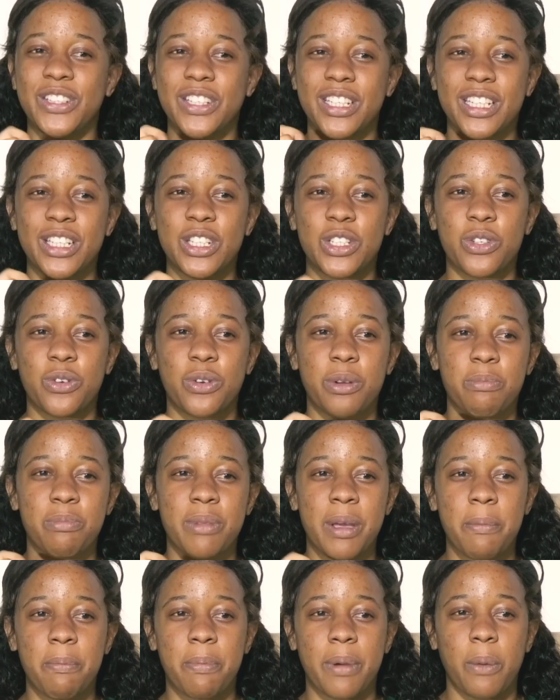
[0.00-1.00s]
you need to
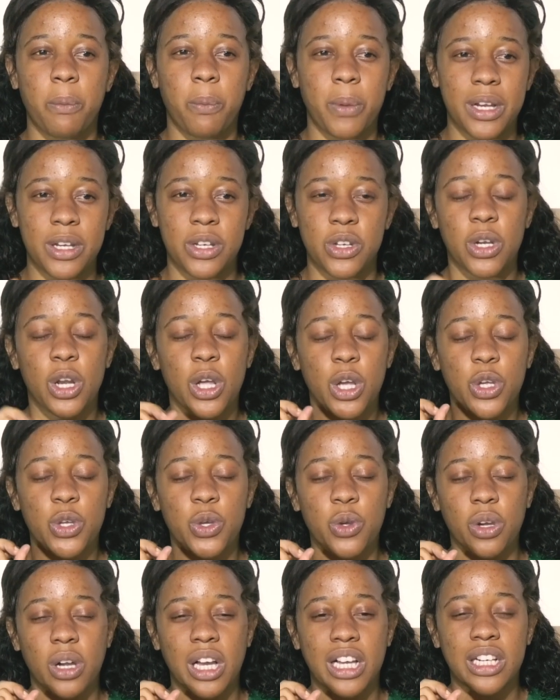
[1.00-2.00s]
remember when
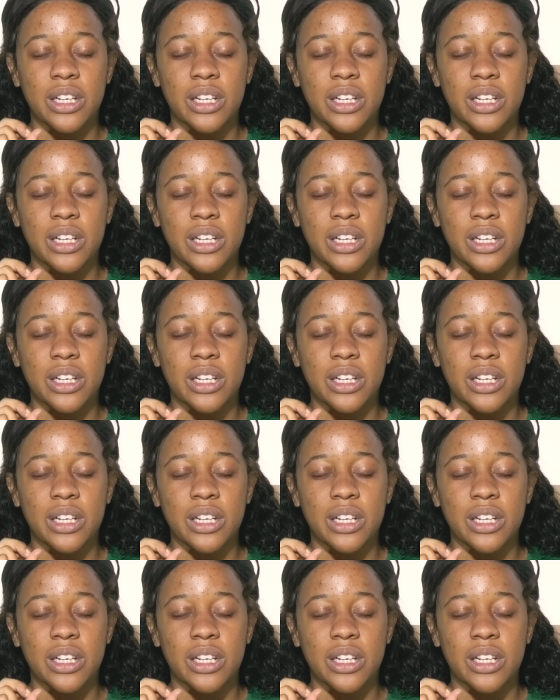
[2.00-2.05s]
you